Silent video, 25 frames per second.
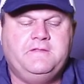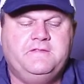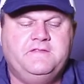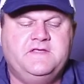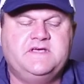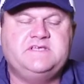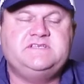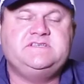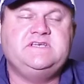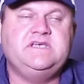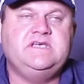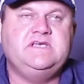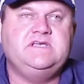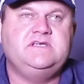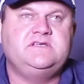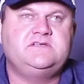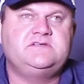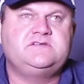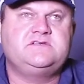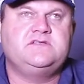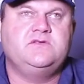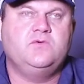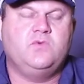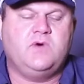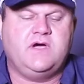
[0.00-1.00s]
This
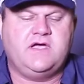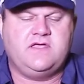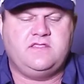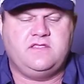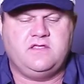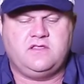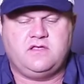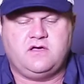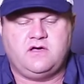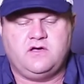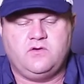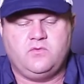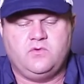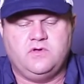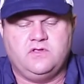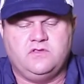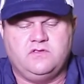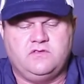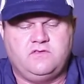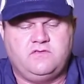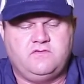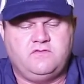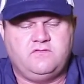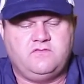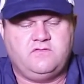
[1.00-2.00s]
is the way that
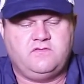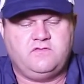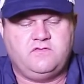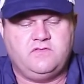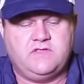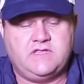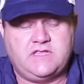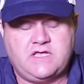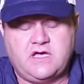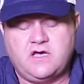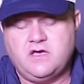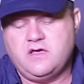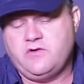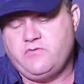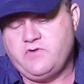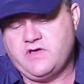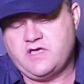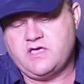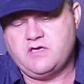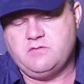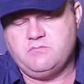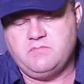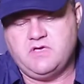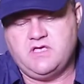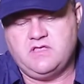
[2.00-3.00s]
I
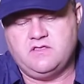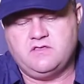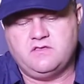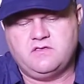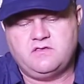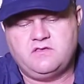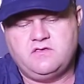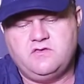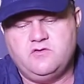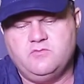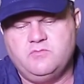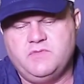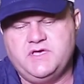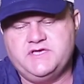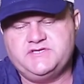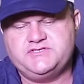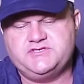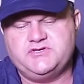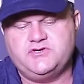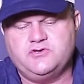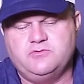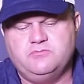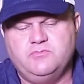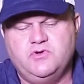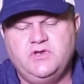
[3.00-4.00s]
recommend you
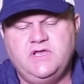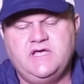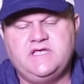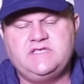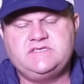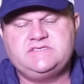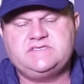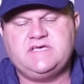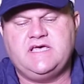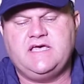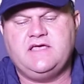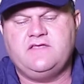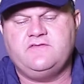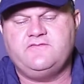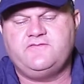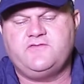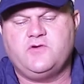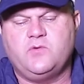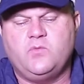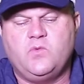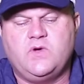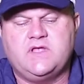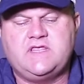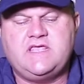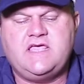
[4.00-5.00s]
measure your bullets, and
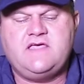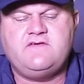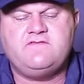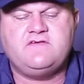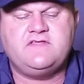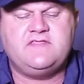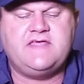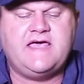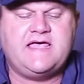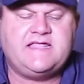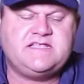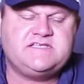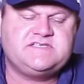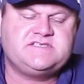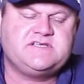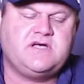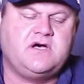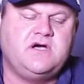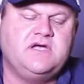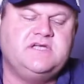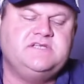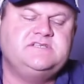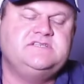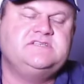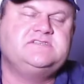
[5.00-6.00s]
from whatever that
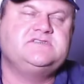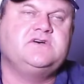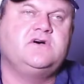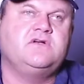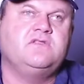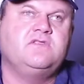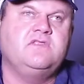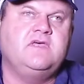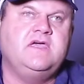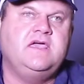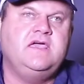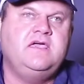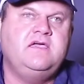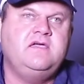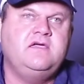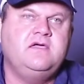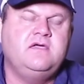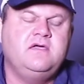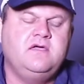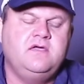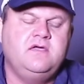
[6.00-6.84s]
size is on there,